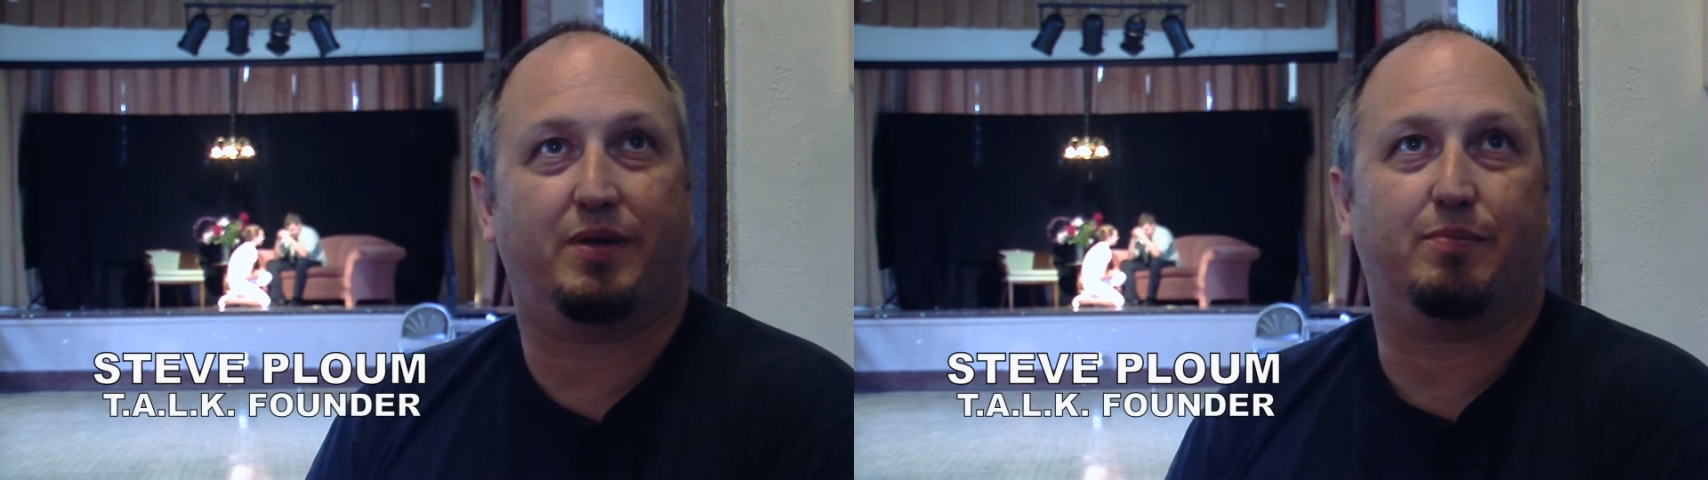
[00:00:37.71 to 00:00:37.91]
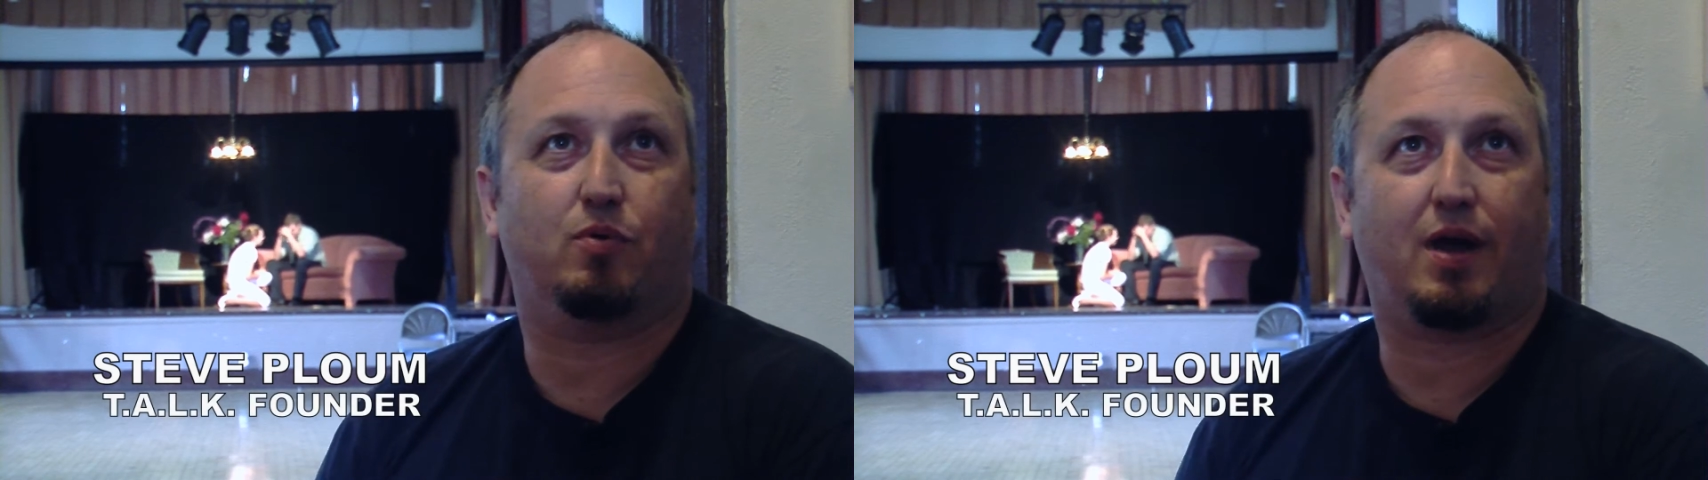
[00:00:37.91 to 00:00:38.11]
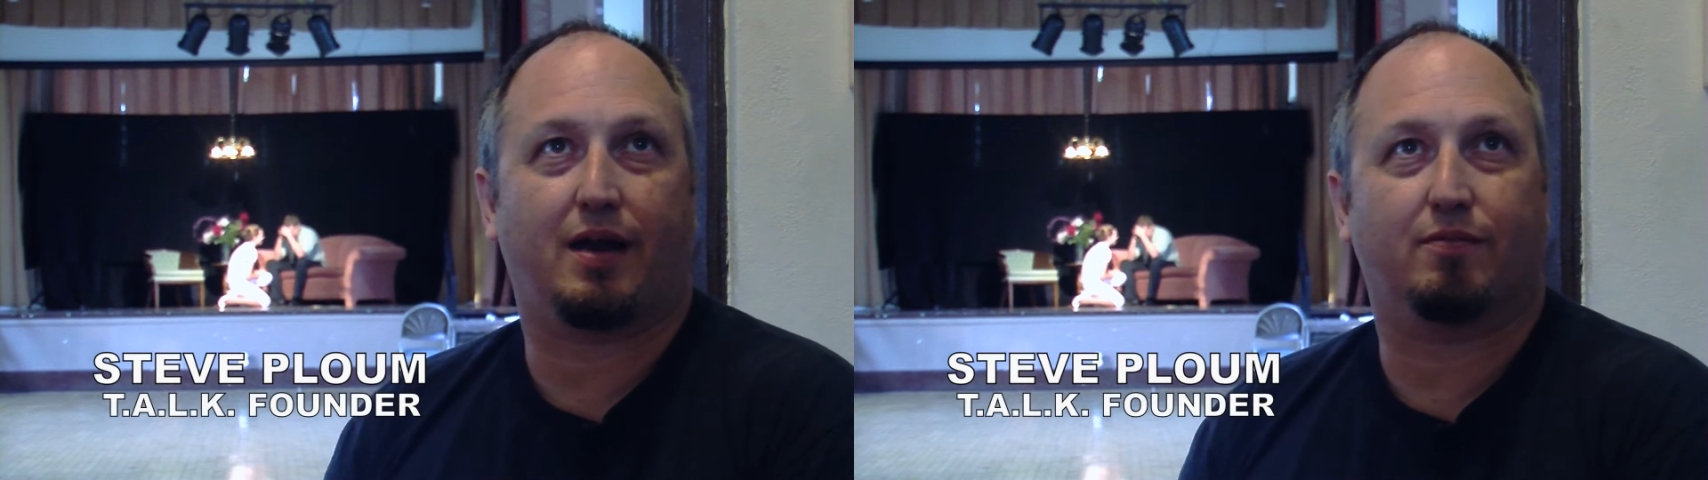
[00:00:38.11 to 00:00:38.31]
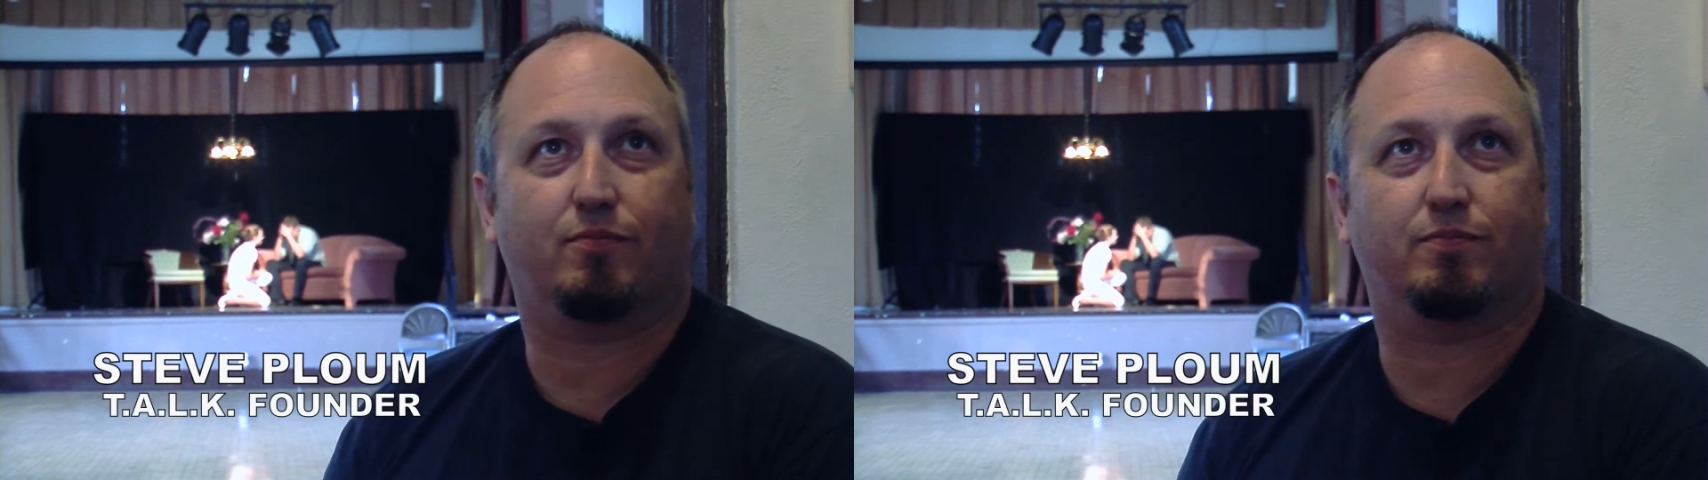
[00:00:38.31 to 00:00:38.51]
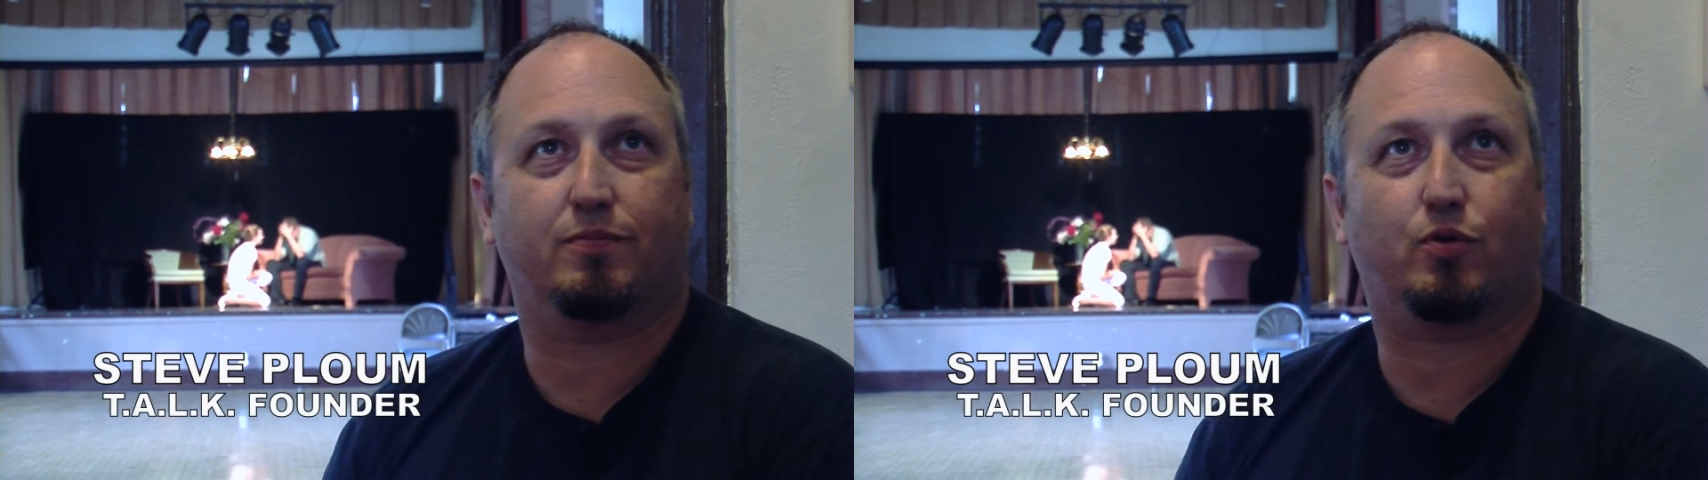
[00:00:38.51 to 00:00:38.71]
people kind of
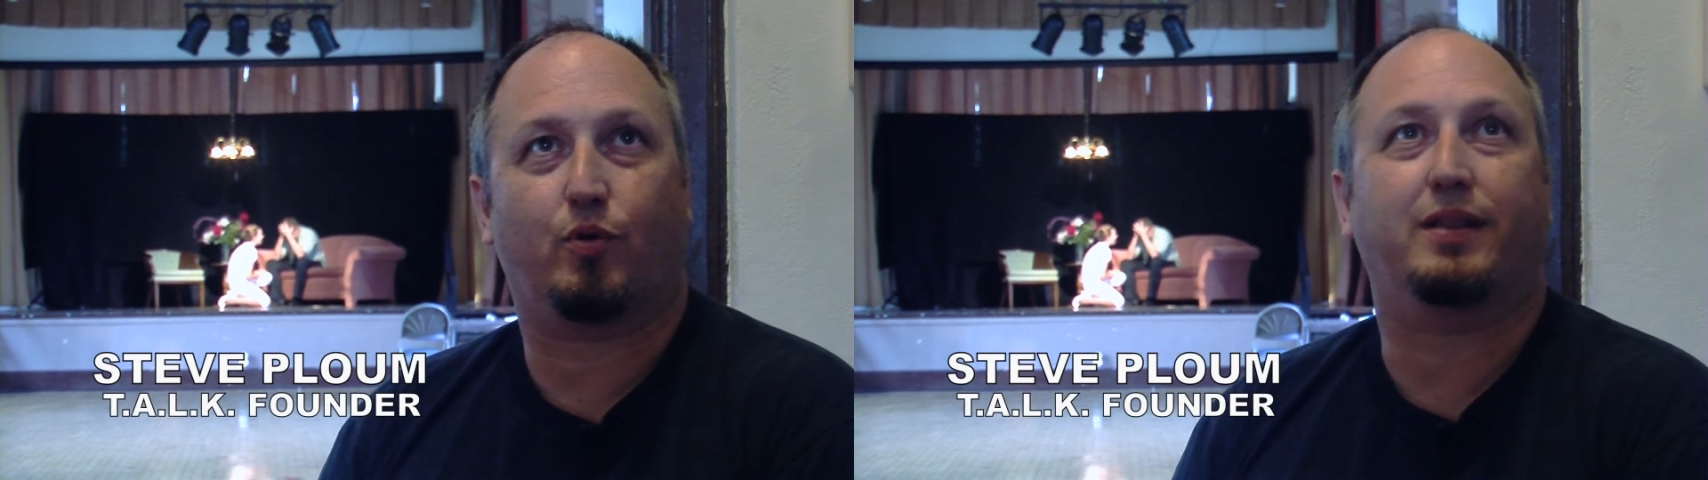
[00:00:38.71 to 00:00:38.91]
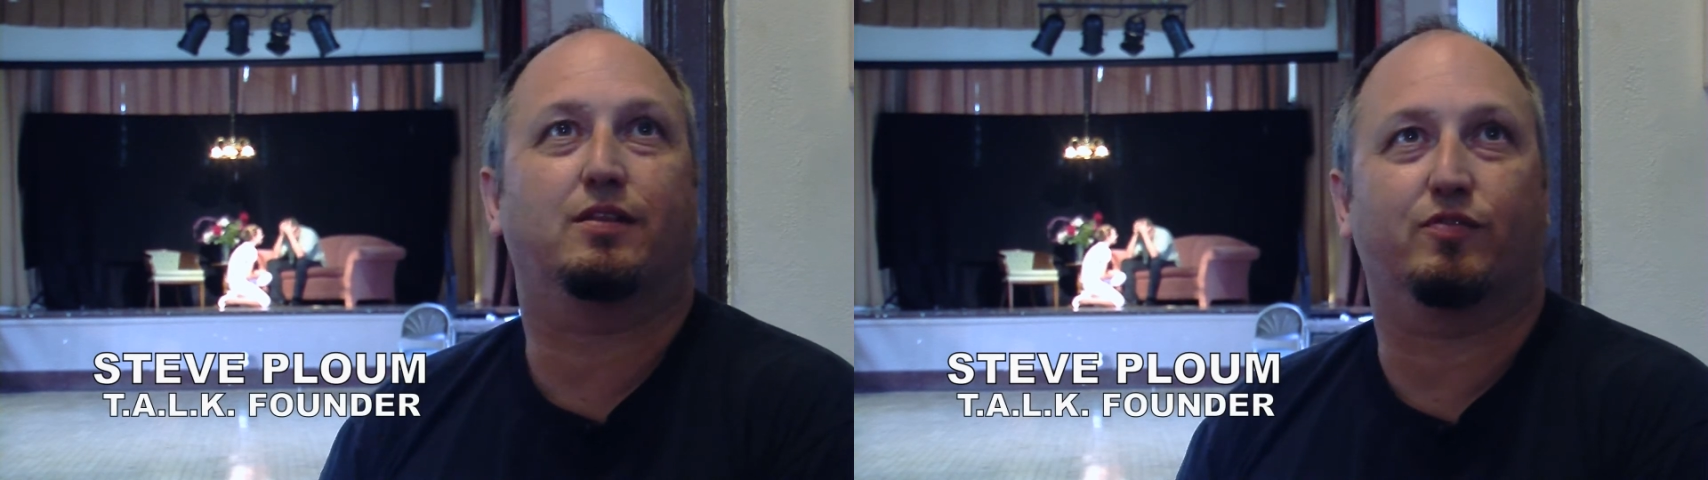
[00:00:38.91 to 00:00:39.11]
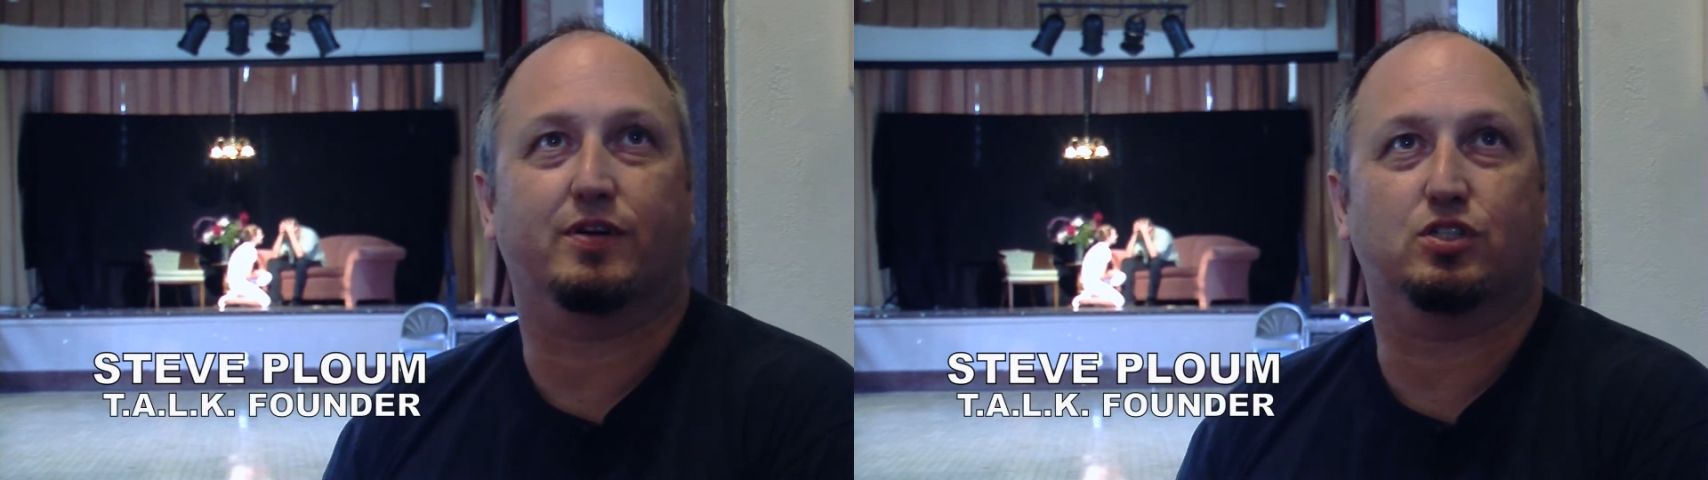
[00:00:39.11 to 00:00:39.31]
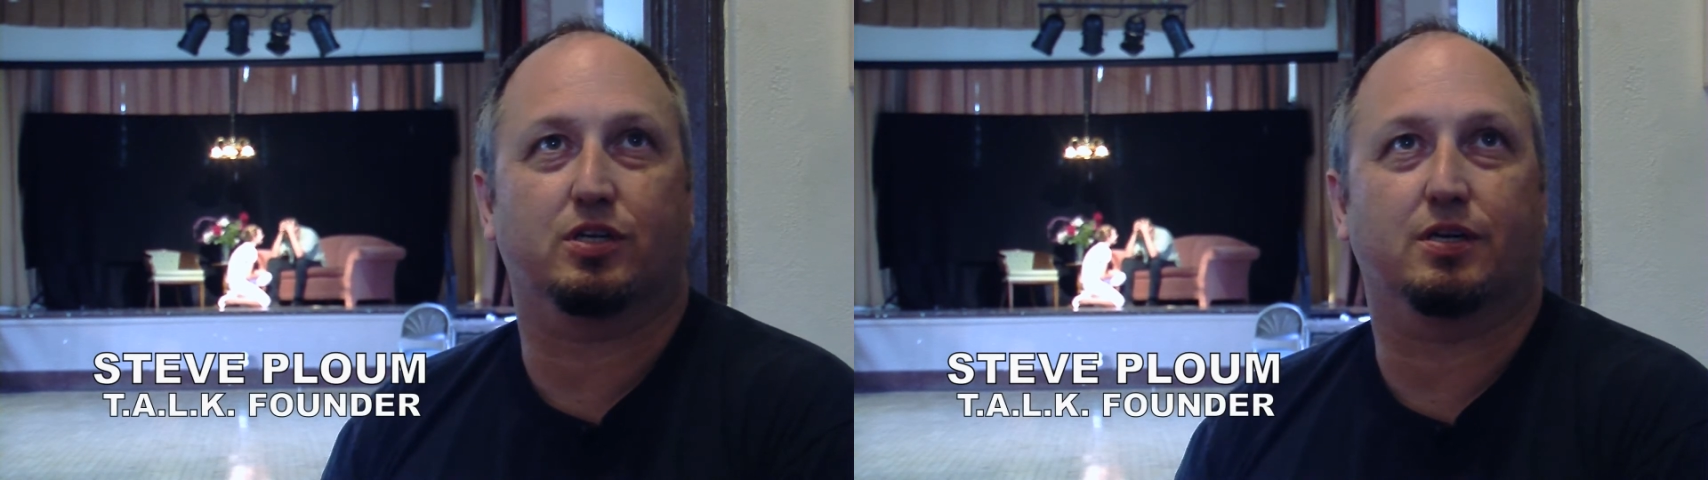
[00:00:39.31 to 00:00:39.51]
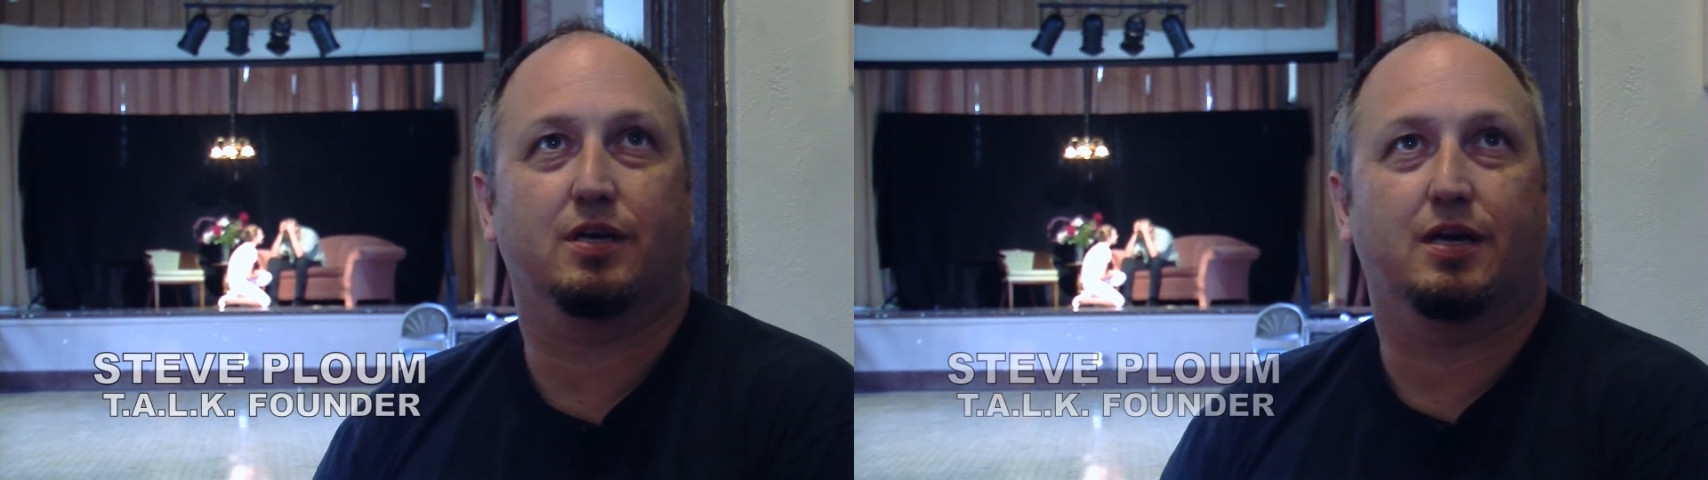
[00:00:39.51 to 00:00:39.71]
create their vision